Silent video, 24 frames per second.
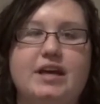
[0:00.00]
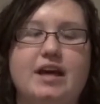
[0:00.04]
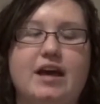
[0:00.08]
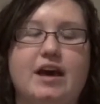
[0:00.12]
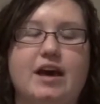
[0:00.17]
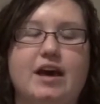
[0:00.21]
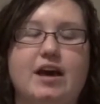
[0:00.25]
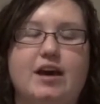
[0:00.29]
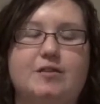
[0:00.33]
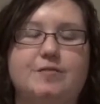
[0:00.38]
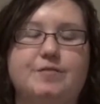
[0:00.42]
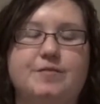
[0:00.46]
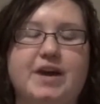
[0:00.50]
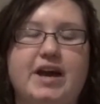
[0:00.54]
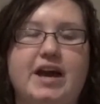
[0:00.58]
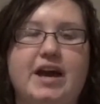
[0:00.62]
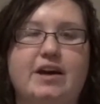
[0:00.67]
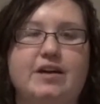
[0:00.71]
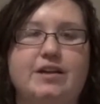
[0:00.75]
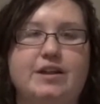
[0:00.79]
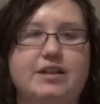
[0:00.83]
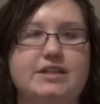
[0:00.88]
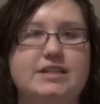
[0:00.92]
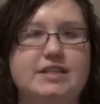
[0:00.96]

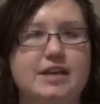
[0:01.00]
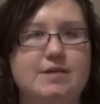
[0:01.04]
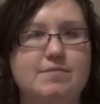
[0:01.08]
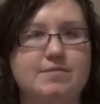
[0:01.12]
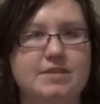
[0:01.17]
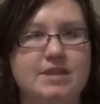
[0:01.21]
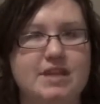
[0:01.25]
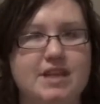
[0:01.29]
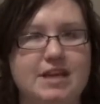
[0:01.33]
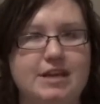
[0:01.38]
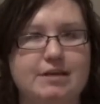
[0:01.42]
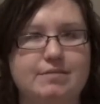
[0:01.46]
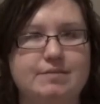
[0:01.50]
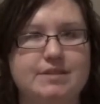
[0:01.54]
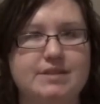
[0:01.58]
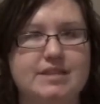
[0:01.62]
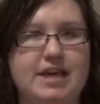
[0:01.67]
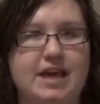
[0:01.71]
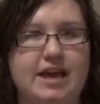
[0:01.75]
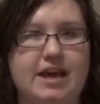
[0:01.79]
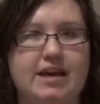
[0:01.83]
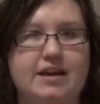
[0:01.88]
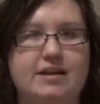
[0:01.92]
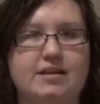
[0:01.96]
how the same themes
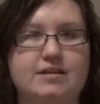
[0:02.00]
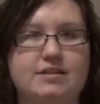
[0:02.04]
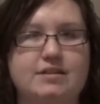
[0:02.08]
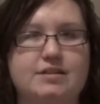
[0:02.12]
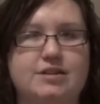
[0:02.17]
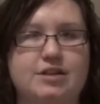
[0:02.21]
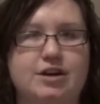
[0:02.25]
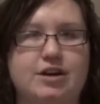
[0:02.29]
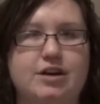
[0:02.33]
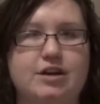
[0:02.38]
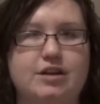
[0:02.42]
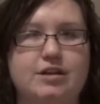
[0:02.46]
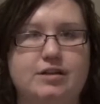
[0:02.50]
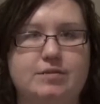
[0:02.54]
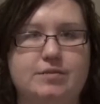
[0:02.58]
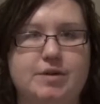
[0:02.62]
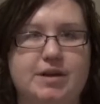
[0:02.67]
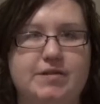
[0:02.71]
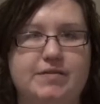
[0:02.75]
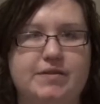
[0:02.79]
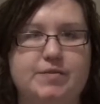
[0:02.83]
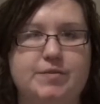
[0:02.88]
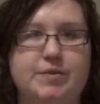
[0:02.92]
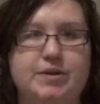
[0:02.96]
that started
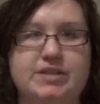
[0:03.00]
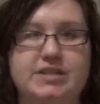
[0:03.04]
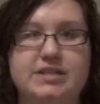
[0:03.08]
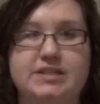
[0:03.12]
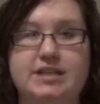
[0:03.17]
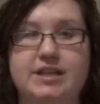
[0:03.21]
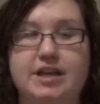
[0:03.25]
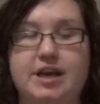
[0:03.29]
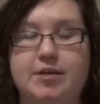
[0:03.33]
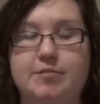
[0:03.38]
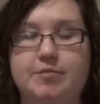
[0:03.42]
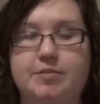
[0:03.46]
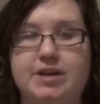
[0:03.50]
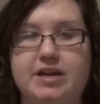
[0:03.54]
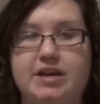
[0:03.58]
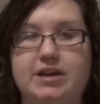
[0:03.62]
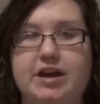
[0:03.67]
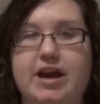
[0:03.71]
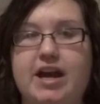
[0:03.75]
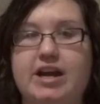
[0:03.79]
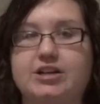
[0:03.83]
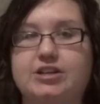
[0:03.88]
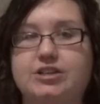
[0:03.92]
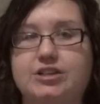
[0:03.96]
Barefoot Books as a company are
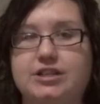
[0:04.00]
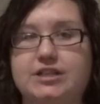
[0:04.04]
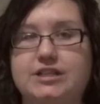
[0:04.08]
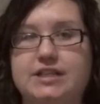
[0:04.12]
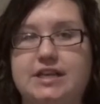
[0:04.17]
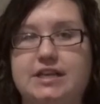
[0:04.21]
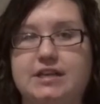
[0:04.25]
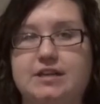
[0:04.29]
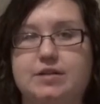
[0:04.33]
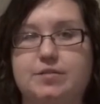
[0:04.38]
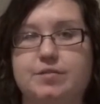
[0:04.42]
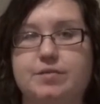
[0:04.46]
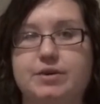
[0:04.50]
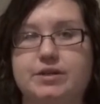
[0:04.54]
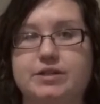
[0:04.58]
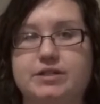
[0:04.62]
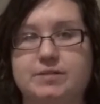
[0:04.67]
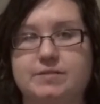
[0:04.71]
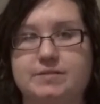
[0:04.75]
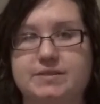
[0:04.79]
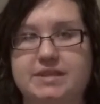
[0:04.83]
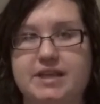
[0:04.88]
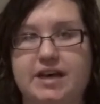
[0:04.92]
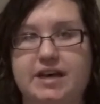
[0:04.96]
actually seen in the books
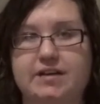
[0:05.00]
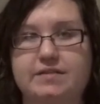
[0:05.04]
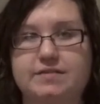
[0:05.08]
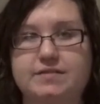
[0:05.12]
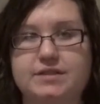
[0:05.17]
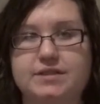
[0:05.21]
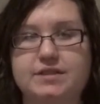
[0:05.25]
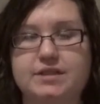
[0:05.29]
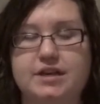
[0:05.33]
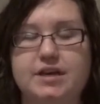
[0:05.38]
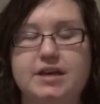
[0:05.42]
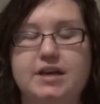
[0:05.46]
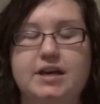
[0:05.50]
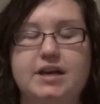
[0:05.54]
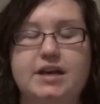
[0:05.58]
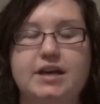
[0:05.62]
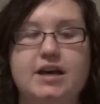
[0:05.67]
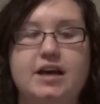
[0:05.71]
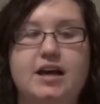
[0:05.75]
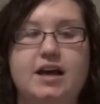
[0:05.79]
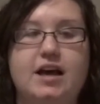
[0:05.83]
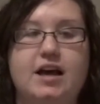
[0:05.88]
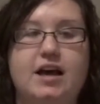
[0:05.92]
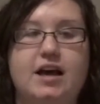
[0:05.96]
themselves.
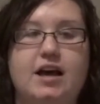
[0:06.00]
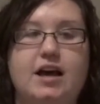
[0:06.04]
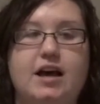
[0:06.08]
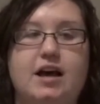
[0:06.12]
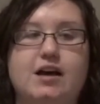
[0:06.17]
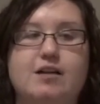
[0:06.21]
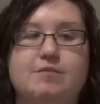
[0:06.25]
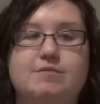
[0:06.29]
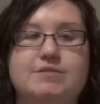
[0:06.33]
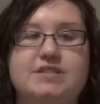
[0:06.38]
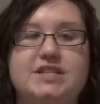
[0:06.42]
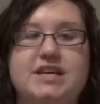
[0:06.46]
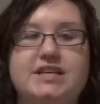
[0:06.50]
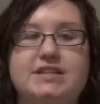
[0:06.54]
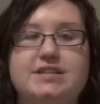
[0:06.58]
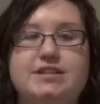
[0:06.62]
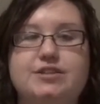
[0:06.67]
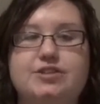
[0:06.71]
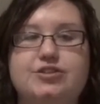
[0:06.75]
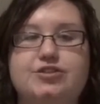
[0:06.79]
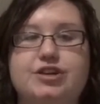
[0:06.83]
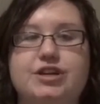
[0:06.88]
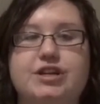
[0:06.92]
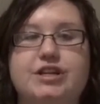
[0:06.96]
Tessa
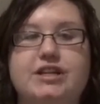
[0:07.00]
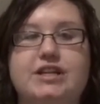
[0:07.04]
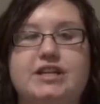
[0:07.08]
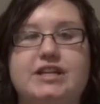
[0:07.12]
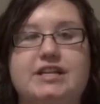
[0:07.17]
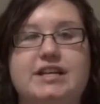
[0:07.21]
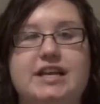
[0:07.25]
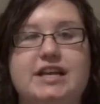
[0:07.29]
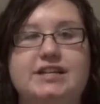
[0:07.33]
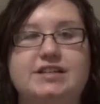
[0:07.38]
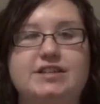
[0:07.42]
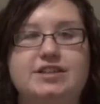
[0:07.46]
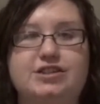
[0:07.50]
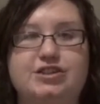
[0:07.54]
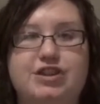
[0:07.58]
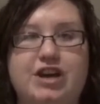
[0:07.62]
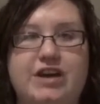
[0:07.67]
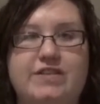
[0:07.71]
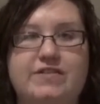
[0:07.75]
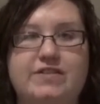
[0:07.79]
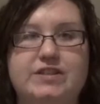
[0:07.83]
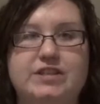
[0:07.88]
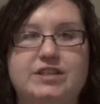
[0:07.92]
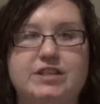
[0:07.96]
Strickland and Nancy
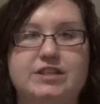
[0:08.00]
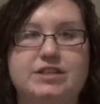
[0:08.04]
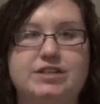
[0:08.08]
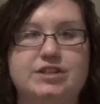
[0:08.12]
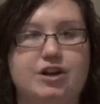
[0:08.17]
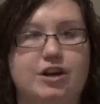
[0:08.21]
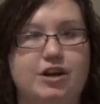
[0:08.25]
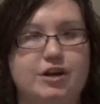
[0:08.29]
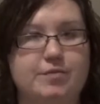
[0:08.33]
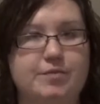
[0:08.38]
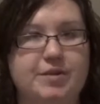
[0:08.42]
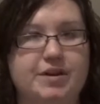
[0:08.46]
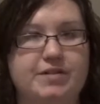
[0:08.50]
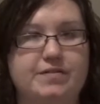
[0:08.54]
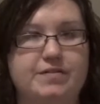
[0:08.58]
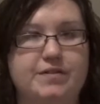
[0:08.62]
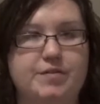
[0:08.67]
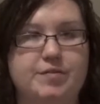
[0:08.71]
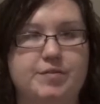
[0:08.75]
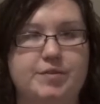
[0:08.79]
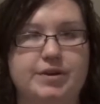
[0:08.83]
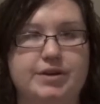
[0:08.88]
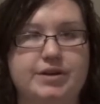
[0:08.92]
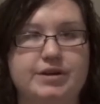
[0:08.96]
Traversy started
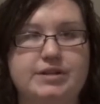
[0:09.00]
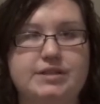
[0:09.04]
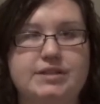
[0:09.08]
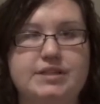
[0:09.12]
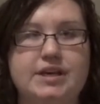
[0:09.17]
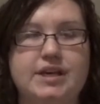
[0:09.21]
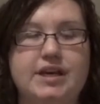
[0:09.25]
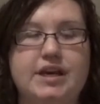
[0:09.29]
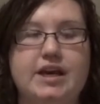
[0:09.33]
Barefoot Books